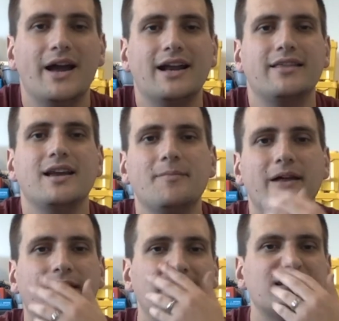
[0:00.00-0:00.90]
And I think
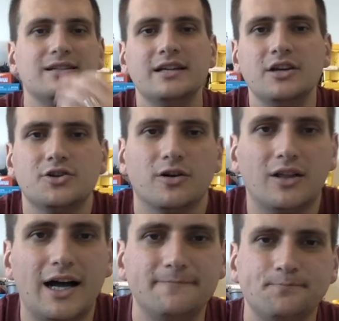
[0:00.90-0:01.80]
about that as a teacher a
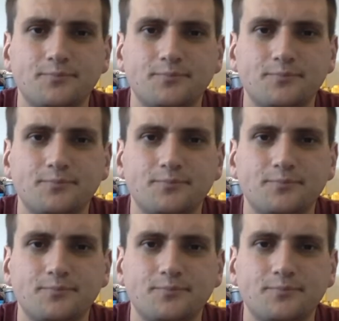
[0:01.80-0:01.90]
lot.